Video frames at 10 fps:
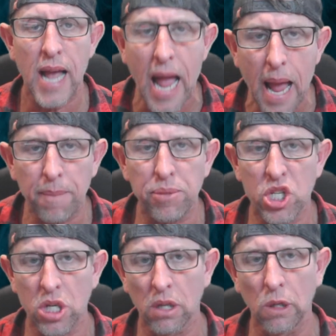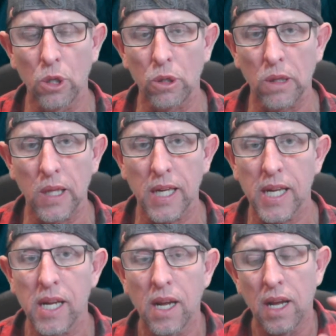
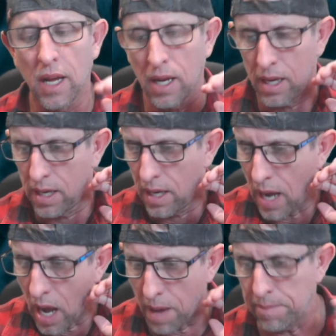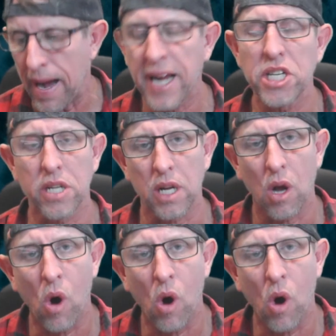absolutely amazing.